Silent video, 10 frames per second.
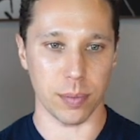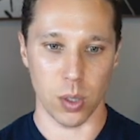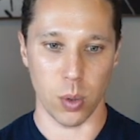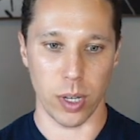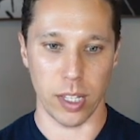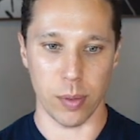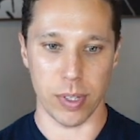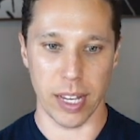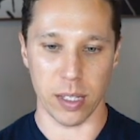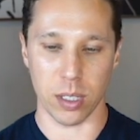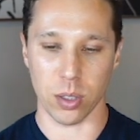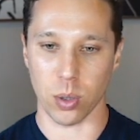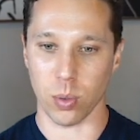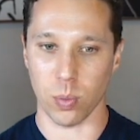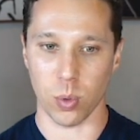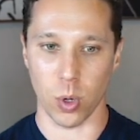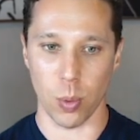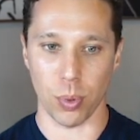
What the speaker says: So Helium 10's Chrome